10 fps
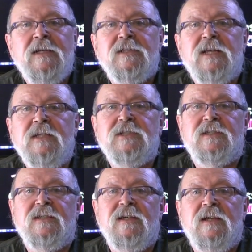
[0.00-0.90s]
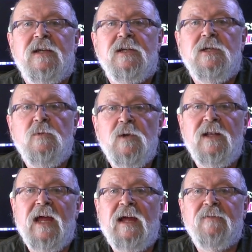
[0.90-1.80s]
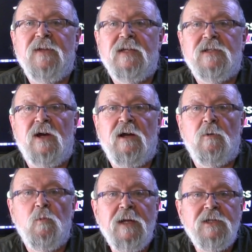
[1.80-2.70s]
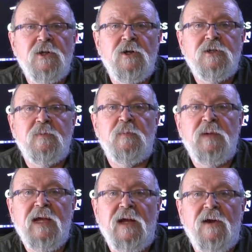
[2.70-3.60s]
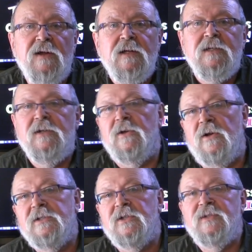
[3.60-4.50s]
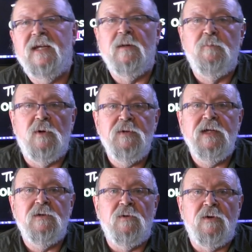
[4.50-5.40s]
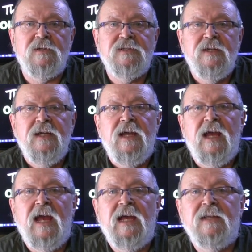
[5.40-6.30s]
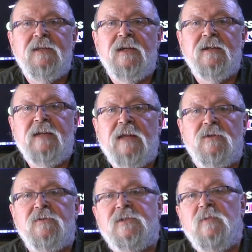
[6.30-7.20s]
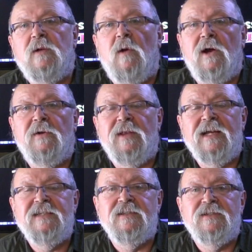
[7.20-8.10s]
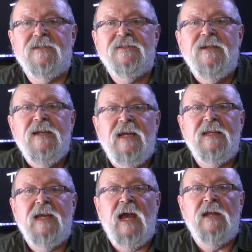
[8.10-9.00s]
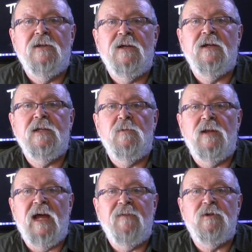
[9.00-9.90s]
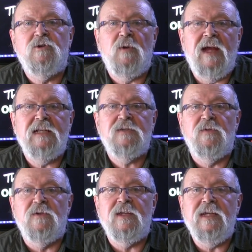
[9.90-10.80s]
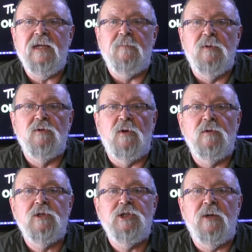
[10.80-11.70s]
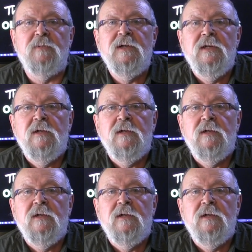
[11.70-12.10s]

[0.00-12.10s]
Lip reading: Since you will have the entire winter to prepare, you can also take a boating course and get those required licenses. In Canada, you will have to transfer the boat ownership